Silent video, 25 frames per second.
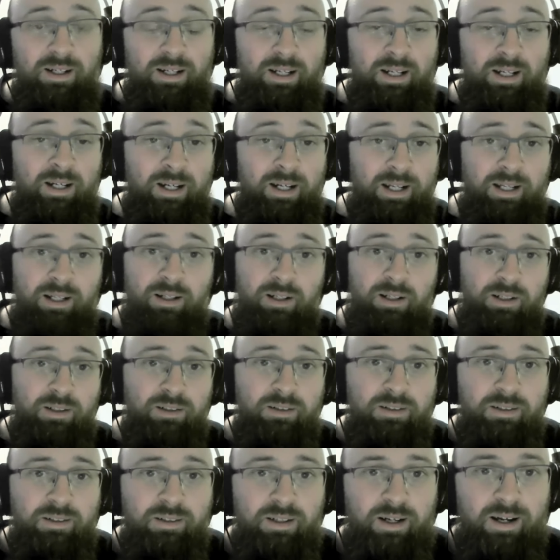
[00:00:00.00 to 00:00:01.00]
in
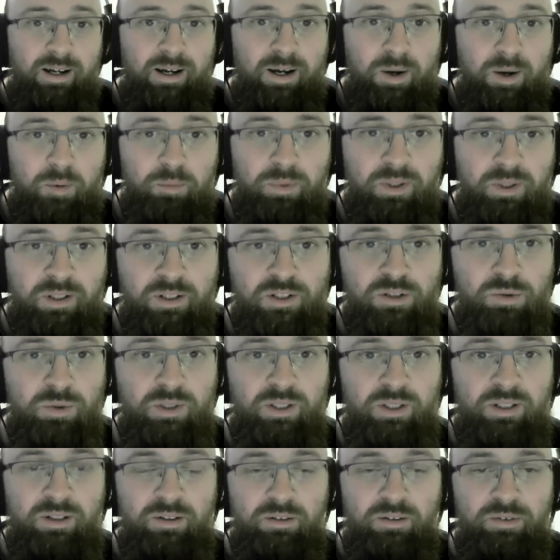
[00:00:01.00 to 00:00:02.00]
England, because
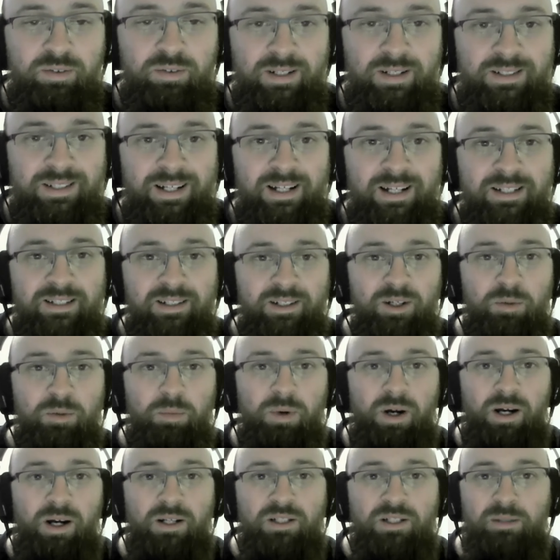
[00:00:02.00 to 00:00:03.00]
we're fantastic at
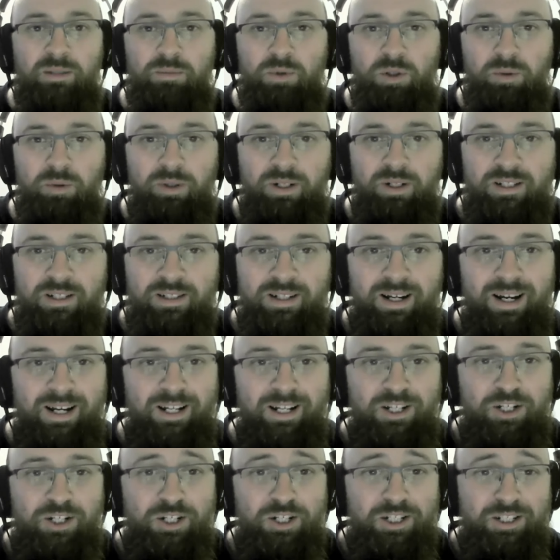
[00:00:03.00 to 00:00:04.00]
basketball, we
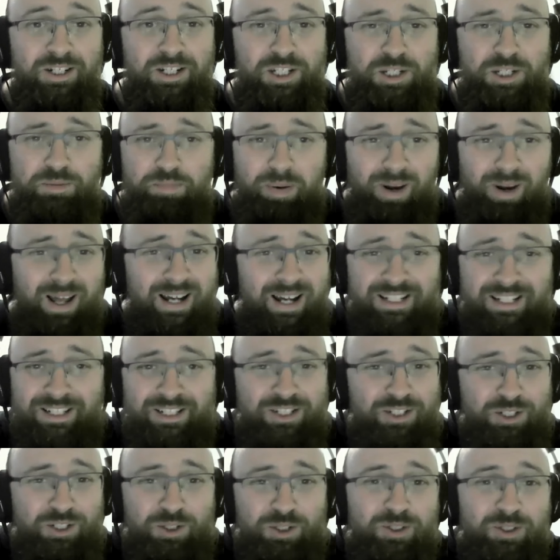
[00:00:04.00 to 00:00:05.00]
decided just to splice
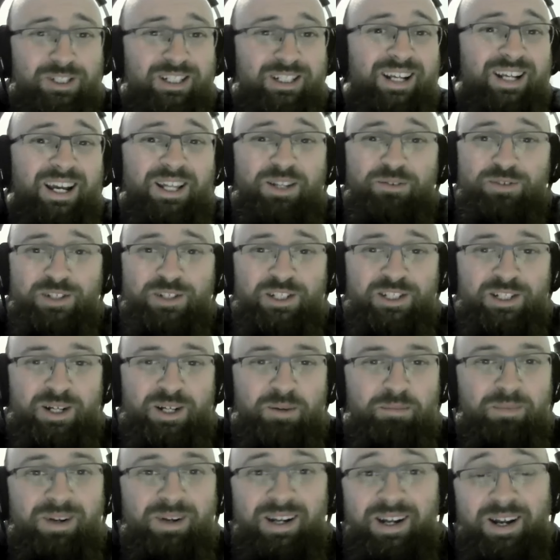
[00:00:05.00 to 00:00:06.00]
the two together for
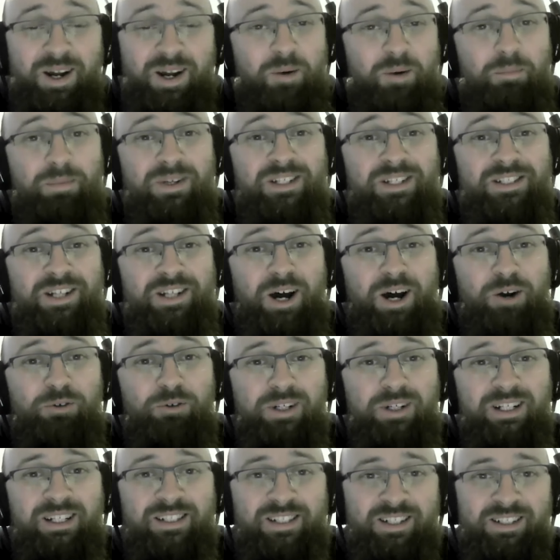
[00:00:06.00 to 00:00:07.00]
some bizarre
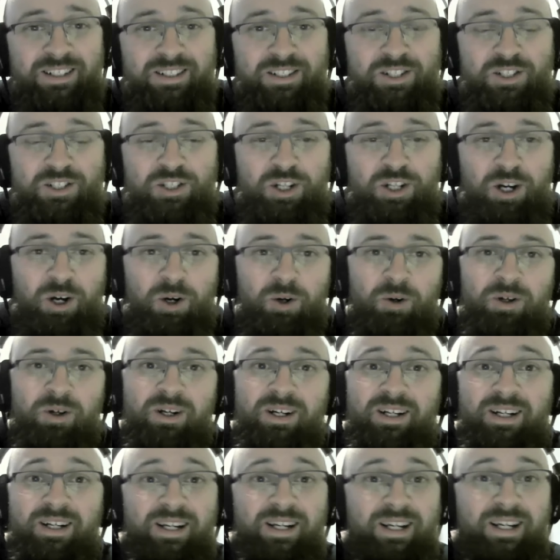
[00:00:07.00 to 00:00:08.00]
reason. So,
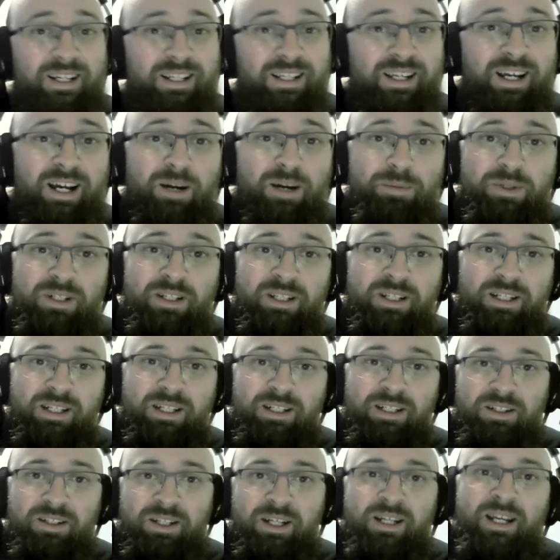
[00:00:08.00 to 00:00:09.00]
yeah, I mean
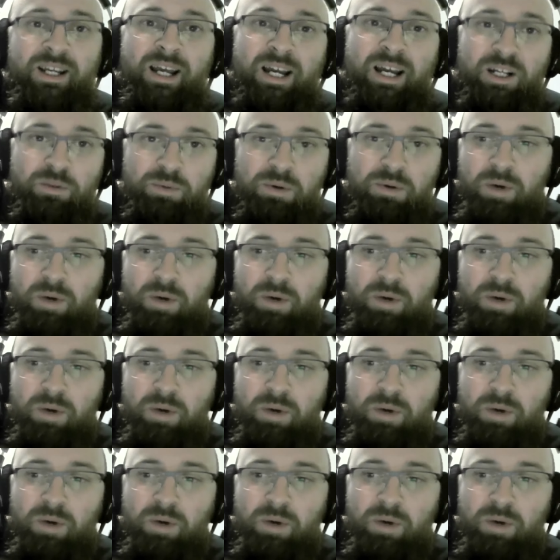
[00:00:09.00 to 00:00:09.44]
the Academy